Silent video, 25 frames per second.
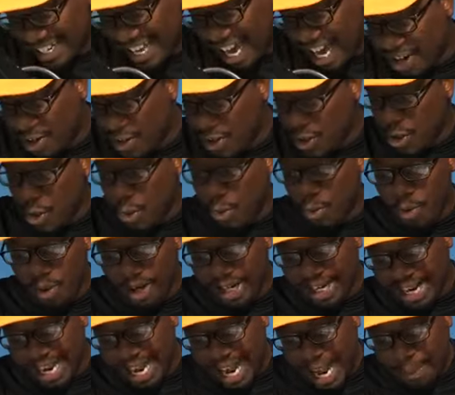then I don't know
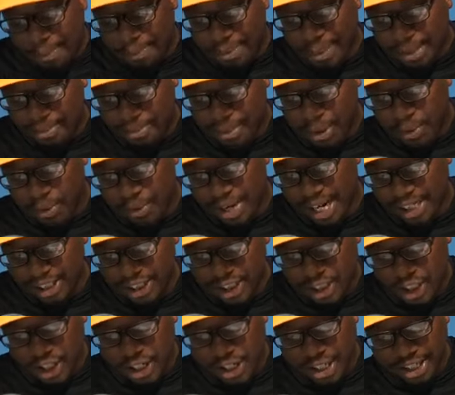what happened, but when I
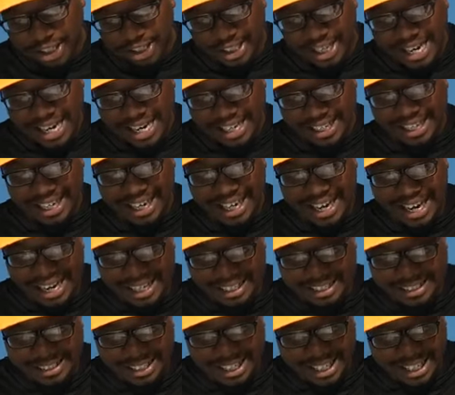turned like
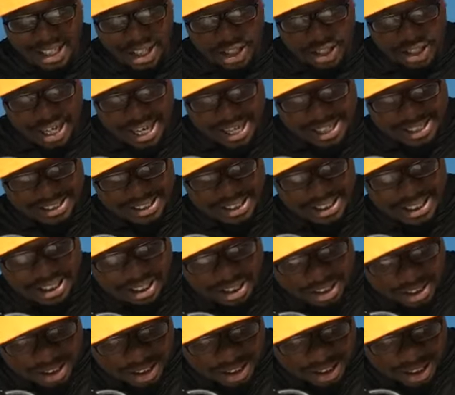18 or
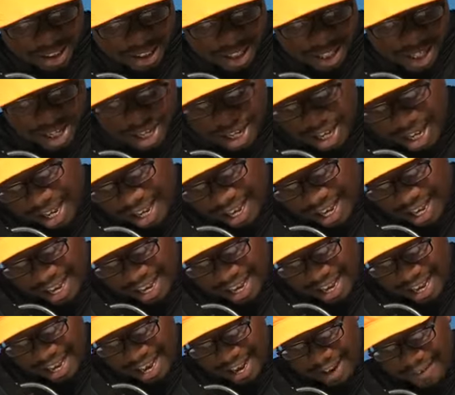19,
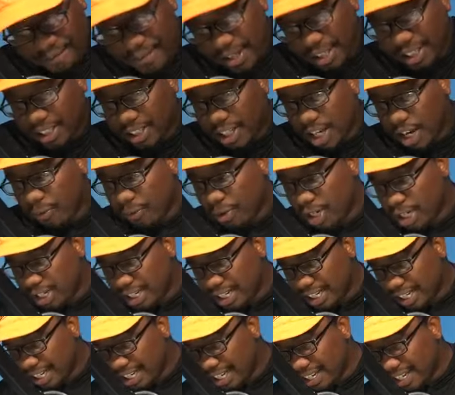I fell in love with
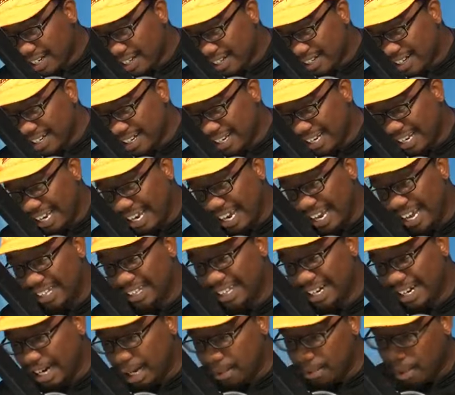it again.
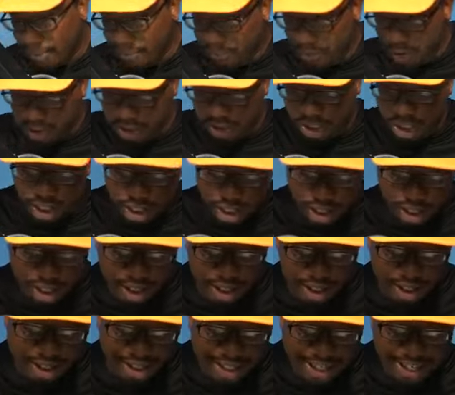And then I got my first
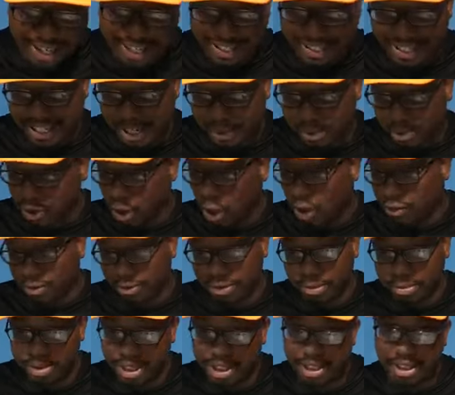car, and then it was over
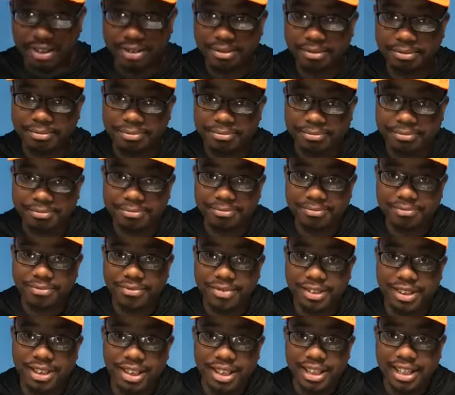from there.
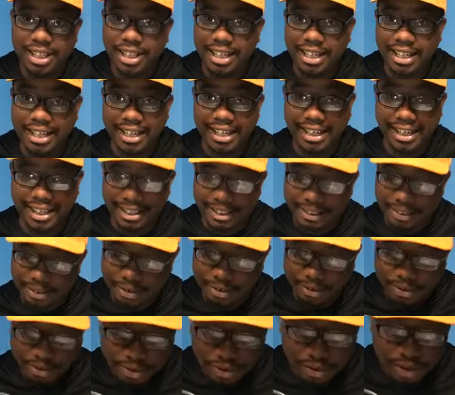
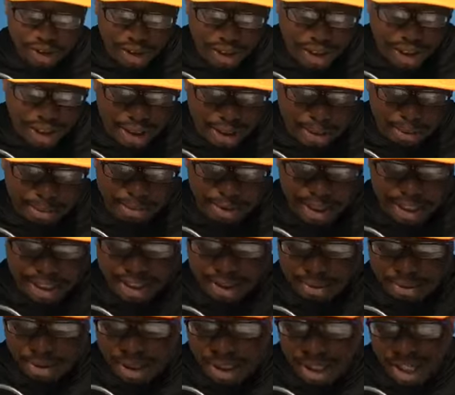Wow. But
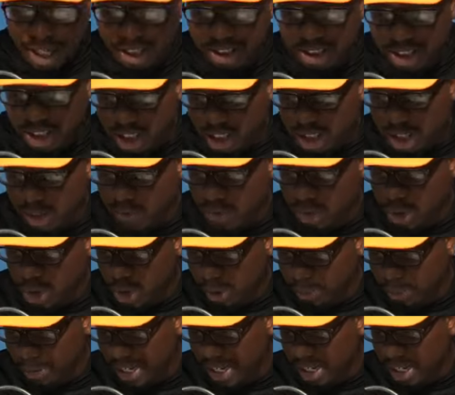a little over 2